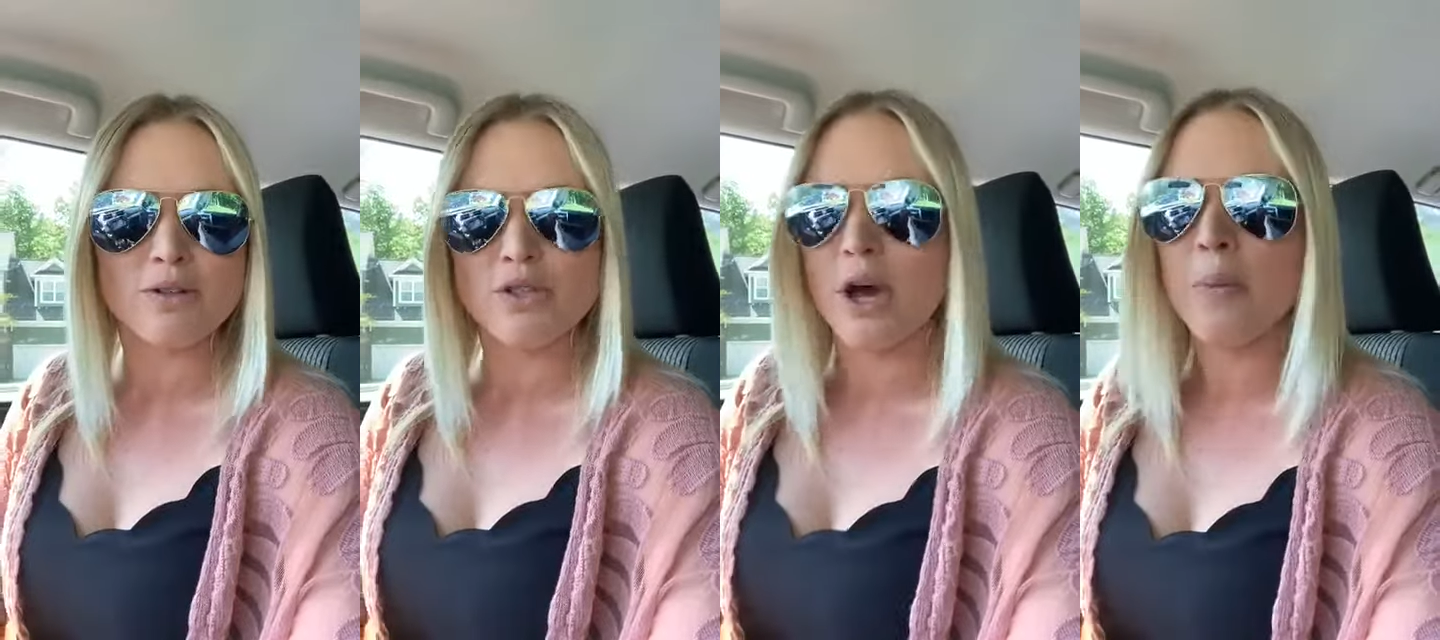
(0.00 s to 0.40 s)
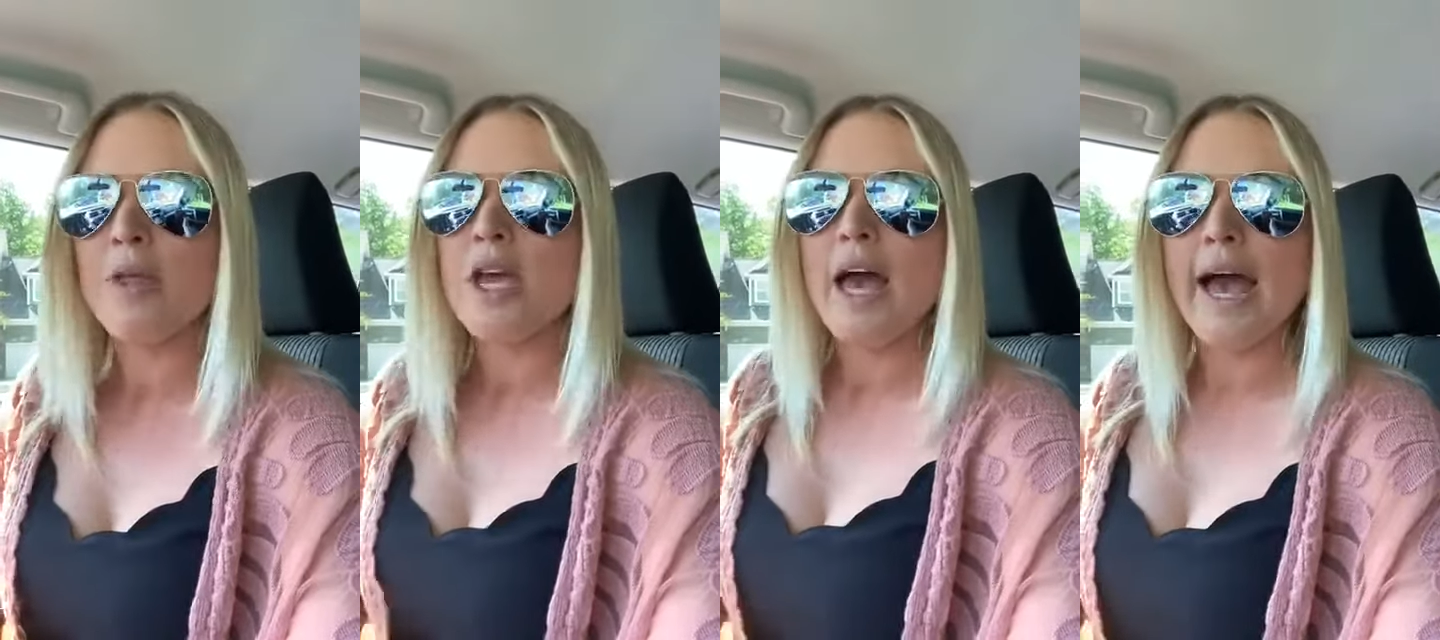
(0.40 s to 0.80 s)
So
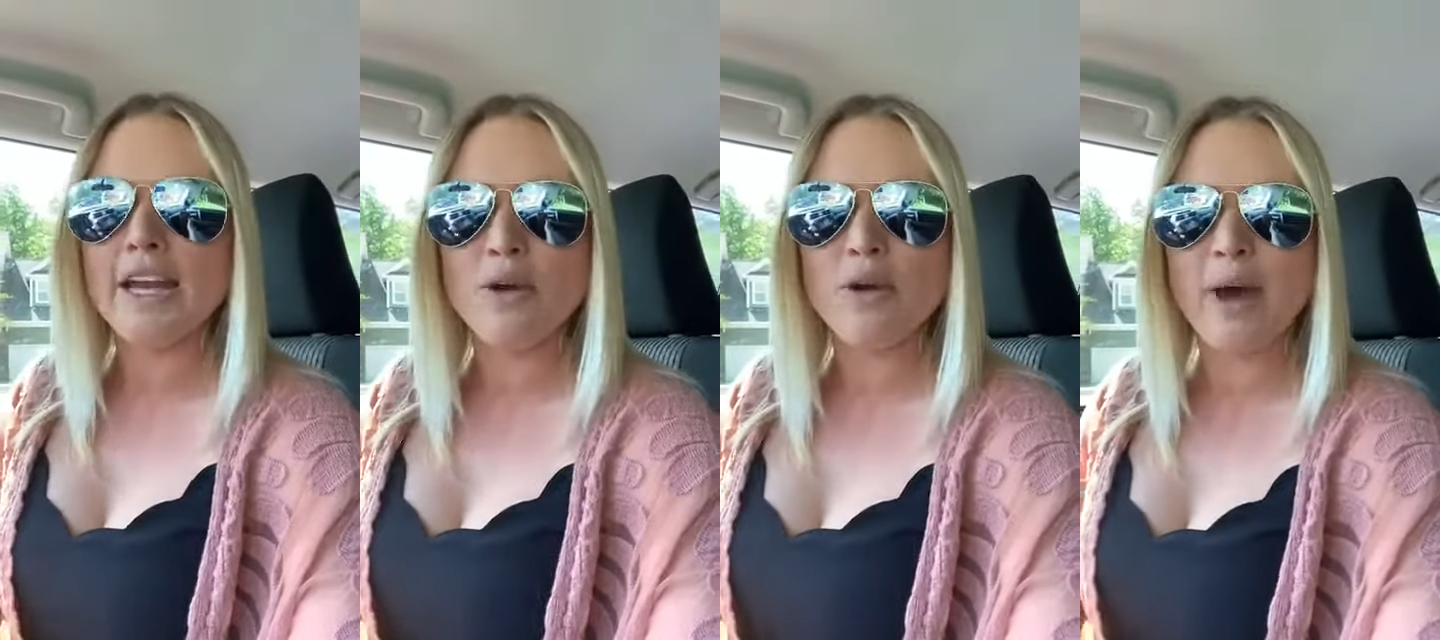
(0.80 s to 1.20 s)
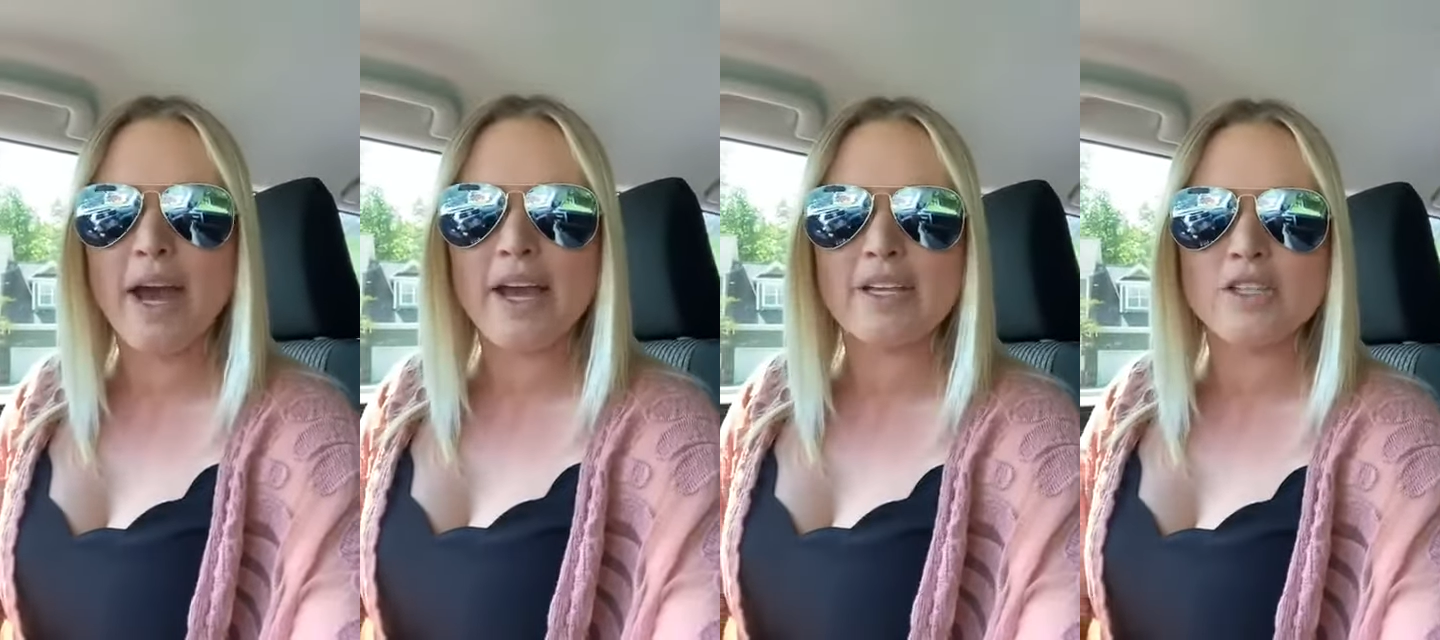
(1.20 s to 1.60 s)

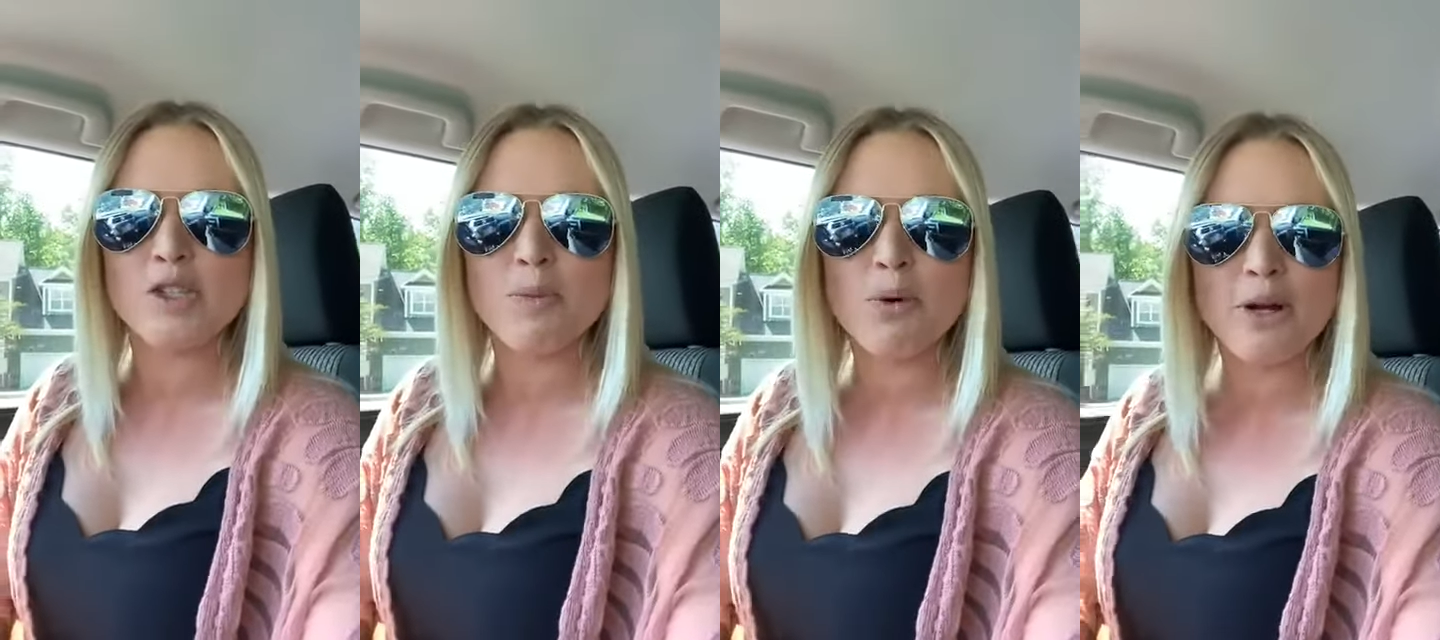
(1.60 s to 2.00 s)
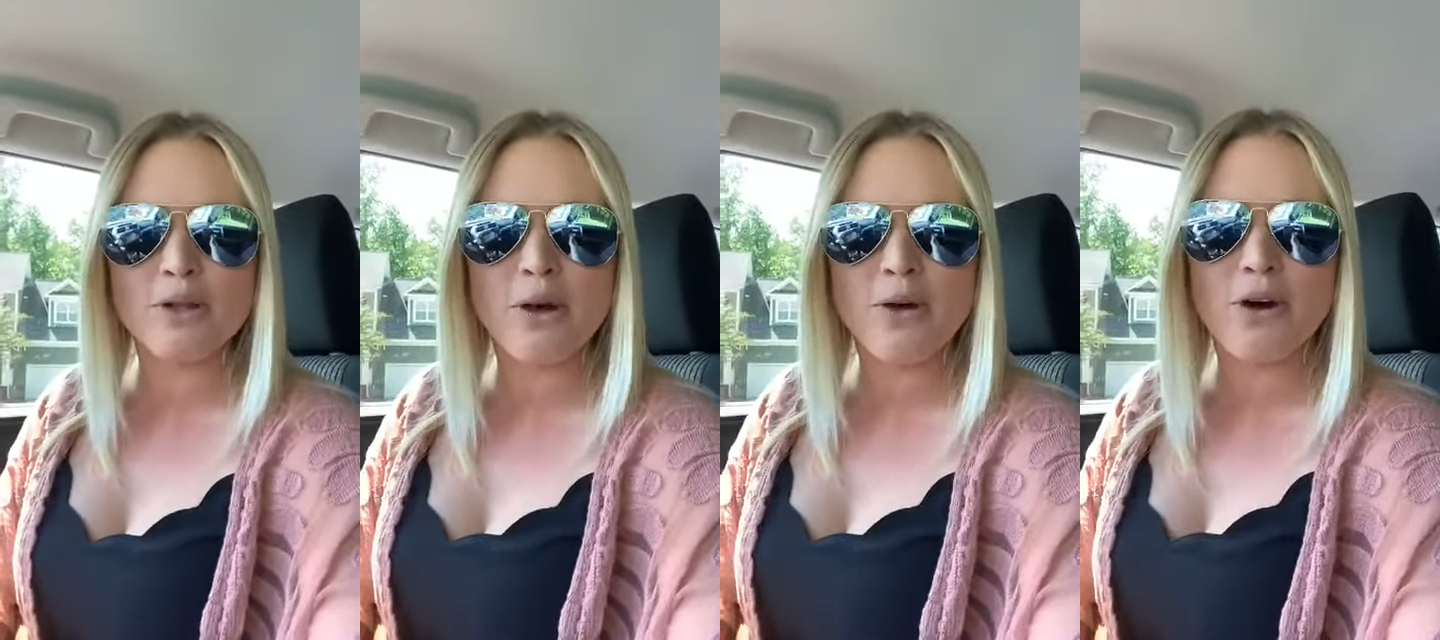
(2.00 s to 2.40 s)
anyway, support
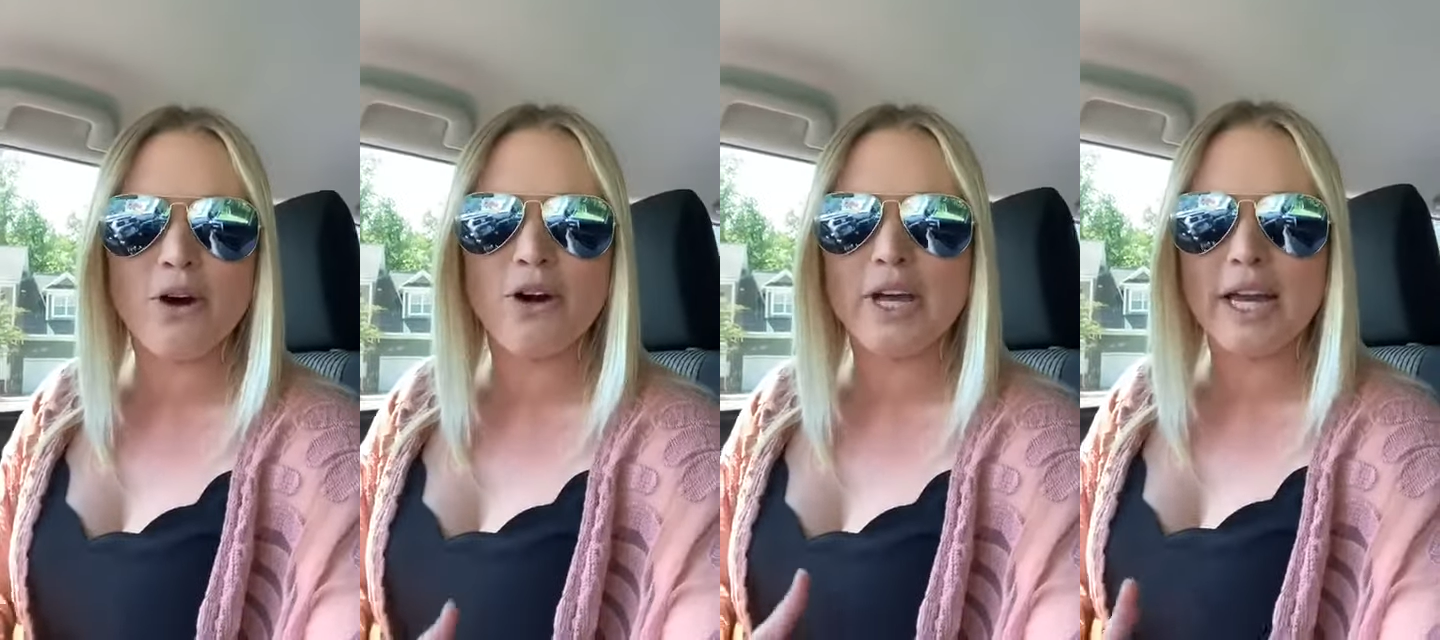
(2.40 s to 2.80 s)
local,